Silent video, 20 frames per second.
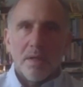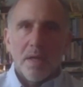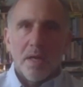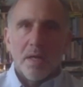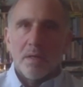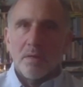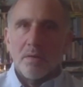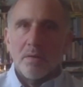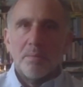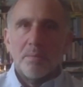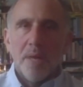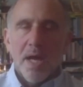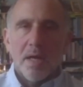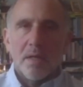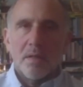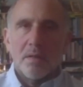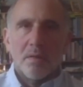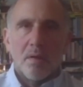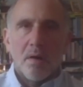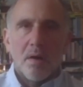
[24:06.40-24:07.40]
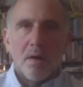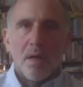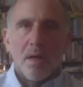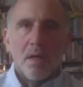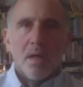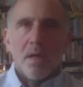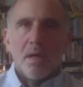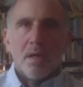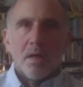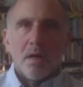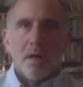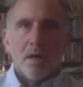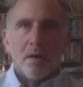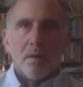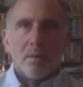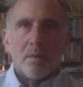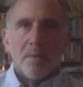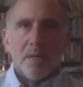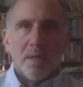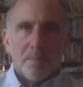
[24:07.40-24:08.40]
They had good patent law.
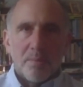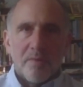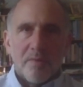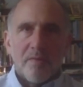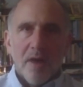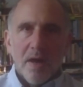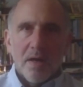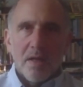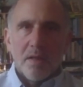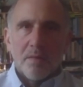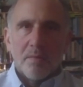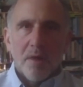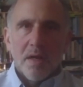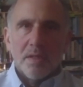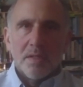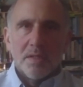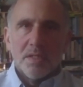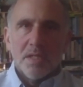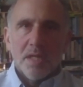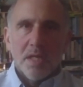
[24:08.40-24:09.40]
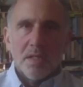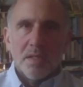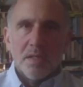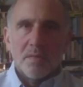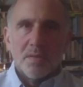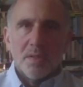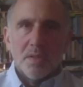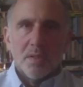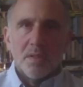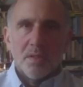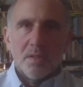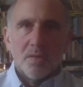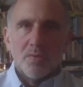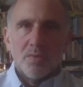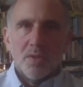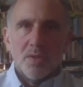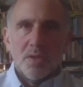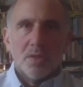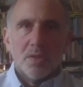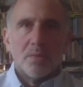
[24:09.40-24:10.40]
It provided the right incentives, and this
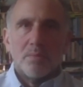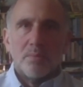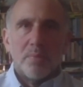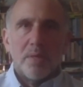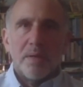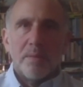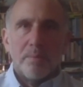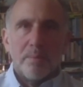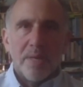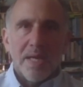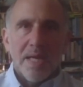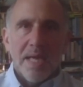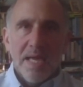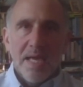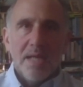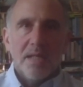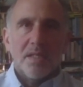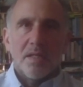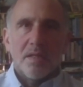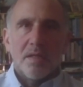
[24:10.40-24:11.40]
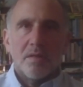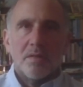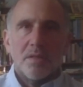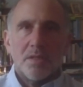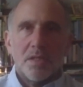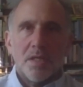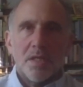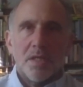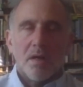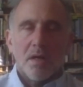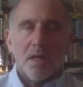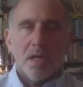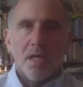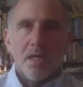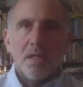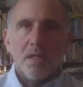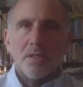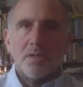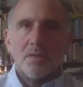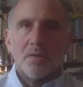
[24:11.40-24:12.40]
would just be a big hit to their generic
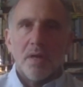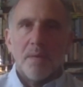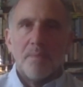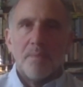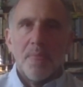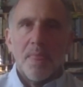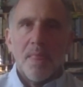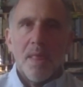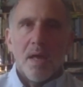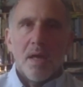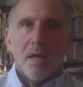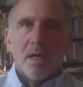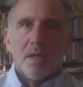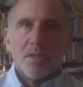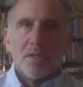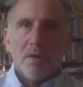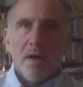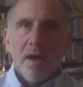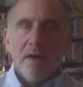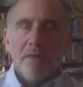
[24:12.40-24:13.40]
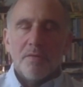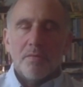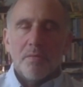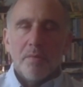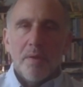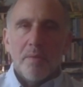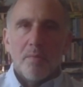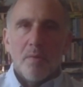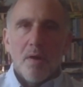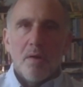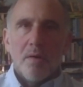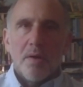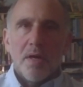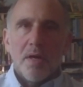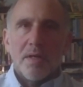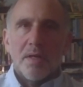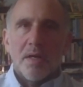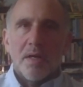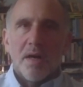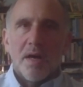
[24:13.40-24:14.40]
industry. So after we wrote
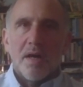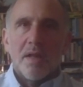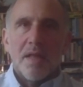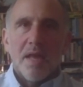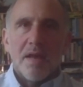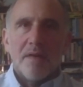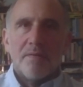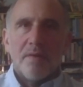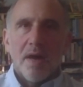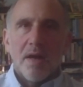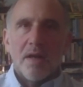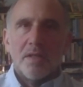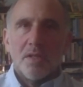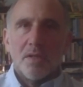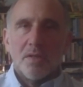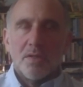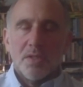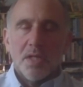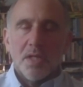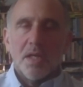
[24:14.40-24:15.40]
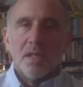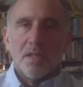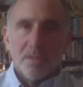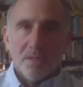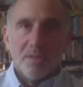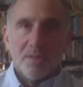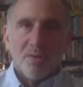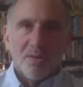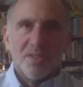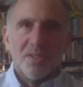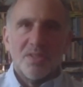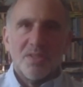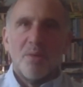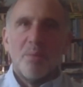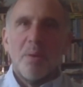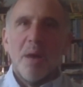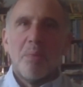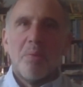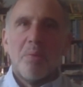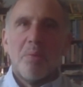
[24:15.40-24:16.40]
it, they invited Joe Stiglitz, of course, a
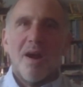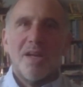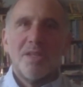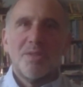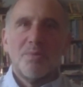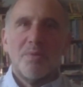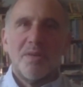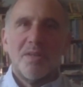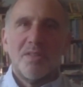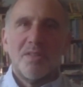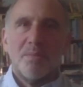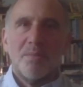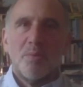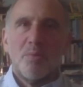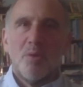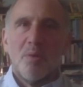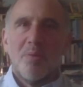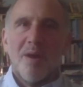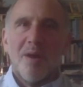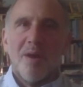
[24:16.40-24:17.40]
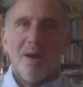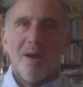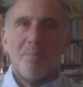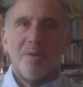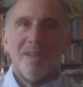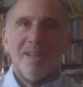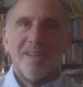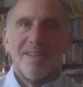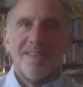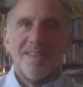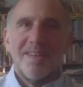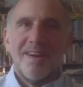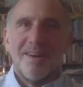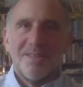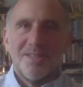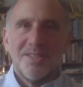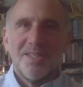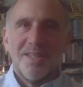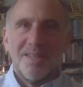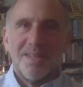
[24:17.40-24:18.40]
Nobel Prize winner, someone more prominent than
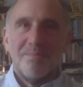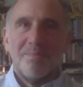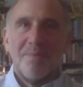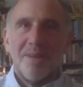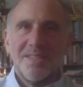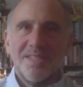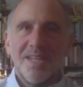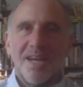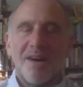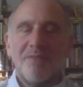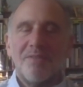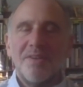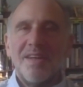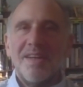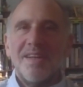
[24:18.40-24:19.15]
Arjun and myself.